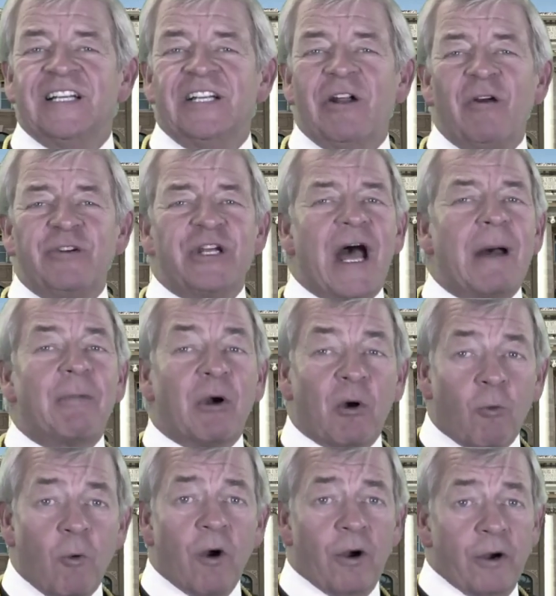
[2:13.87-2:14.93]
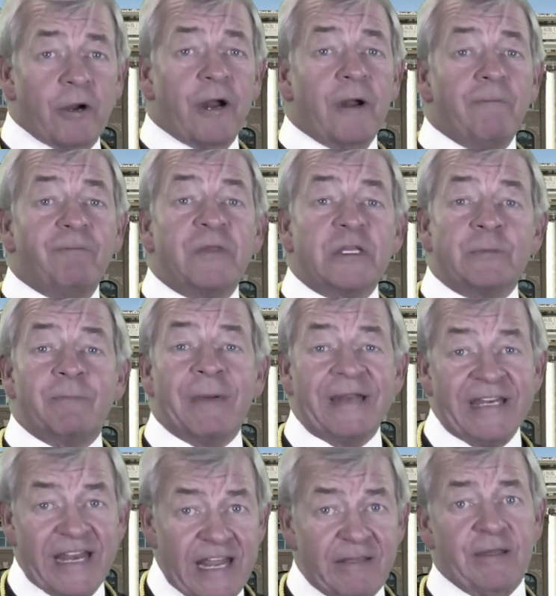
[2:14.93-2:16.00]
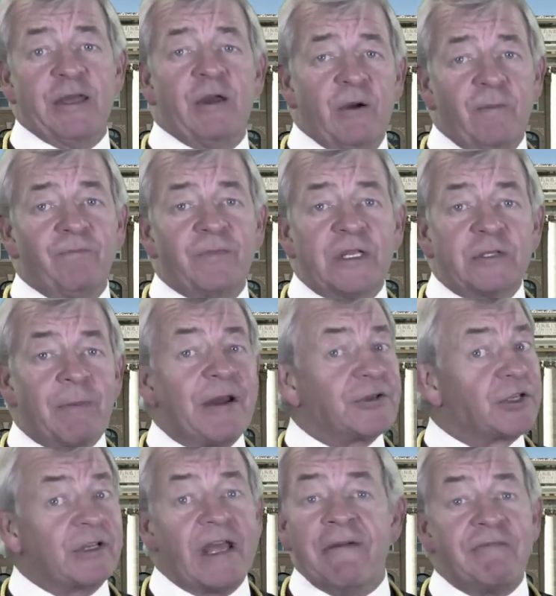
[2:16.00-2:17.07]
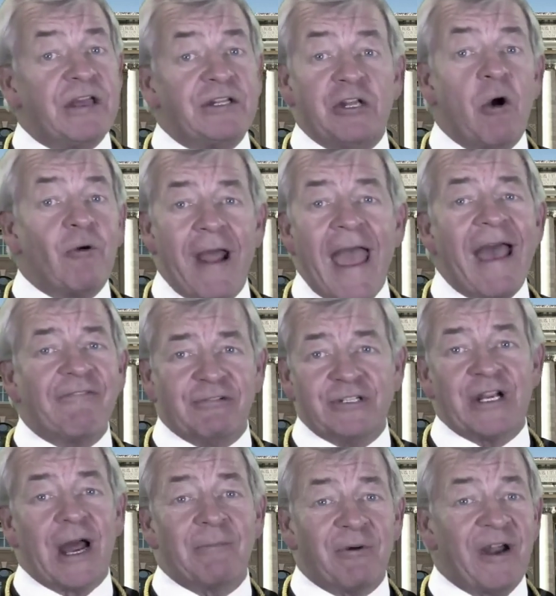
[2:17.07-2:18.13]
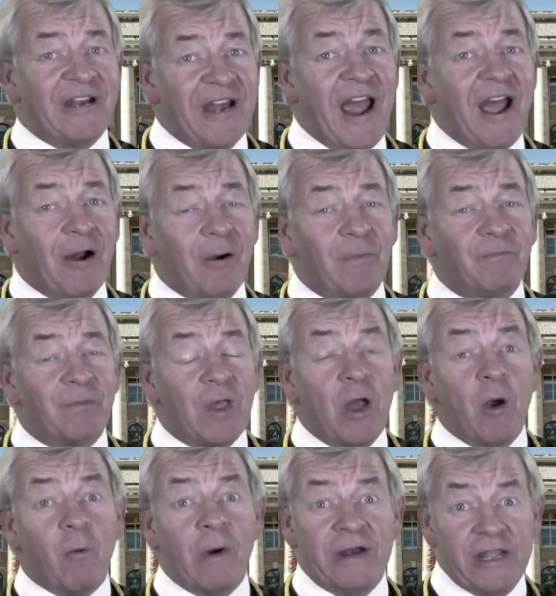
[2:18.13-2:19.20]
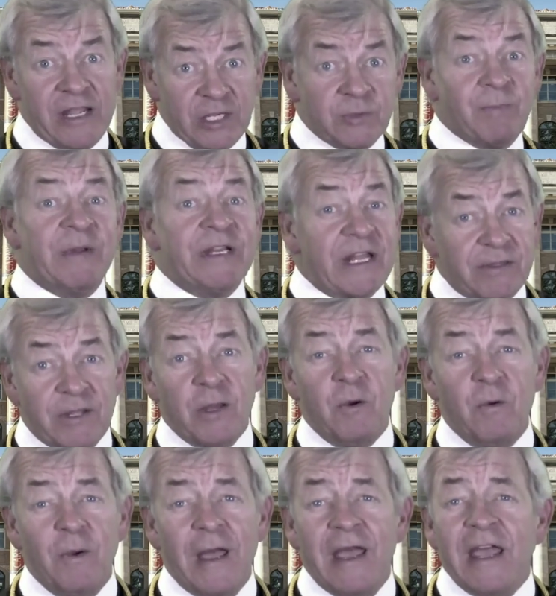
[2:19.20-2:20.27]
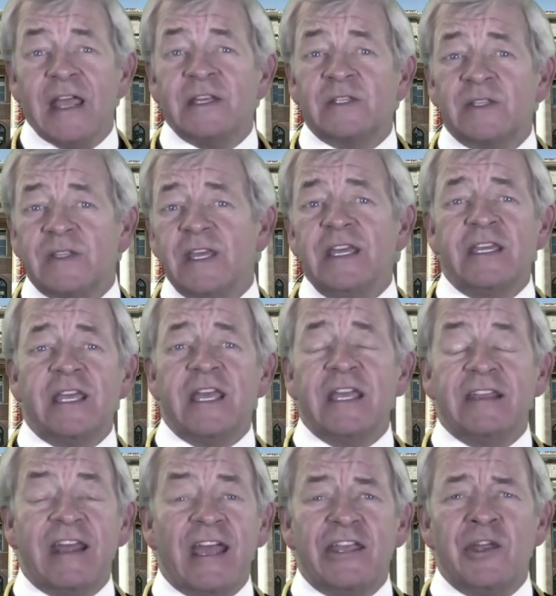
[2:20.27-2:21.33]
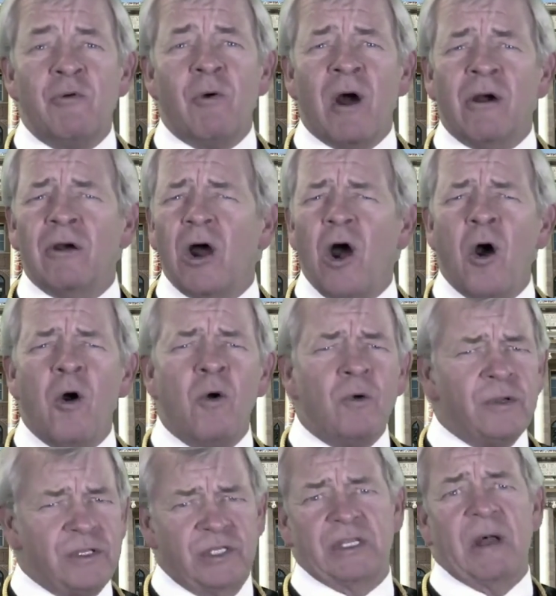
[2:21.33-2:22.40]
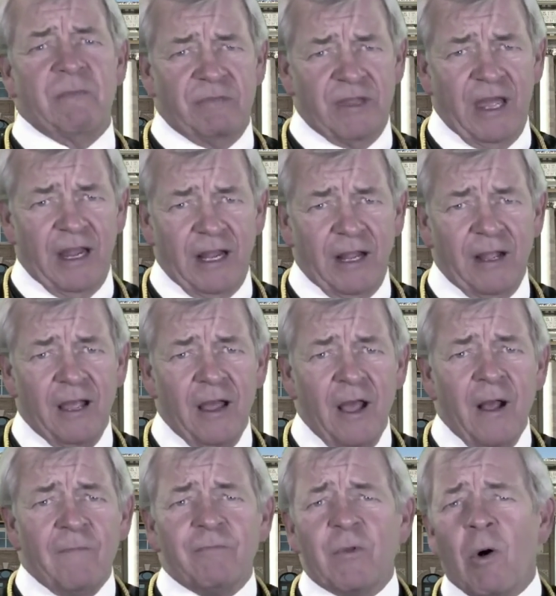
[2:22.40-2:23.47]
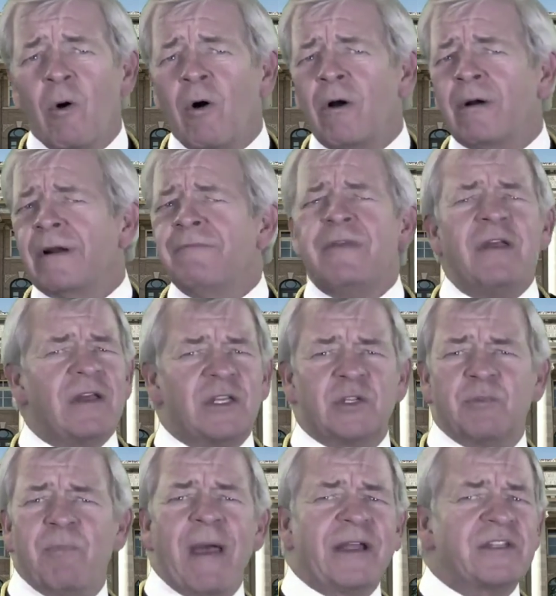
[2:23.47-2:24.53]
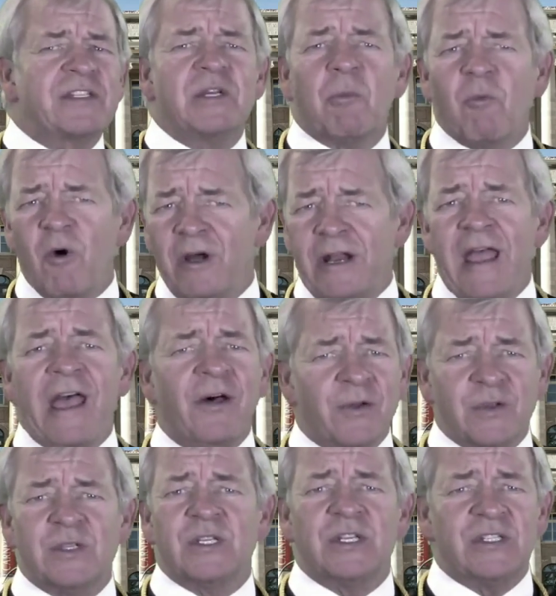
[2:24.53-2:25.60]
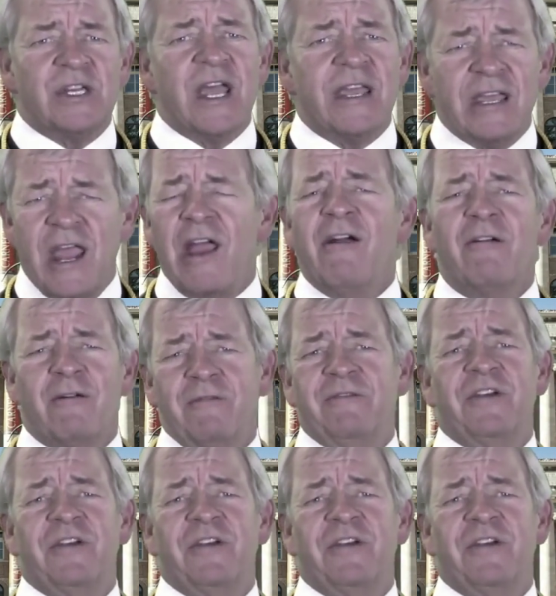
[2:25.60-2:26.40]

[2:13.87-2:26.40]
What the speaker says: No job or work is beneath you, especially if you don't have a job right now. What is beneath you is thinking that you are owed something, or if you expect someone else to take care of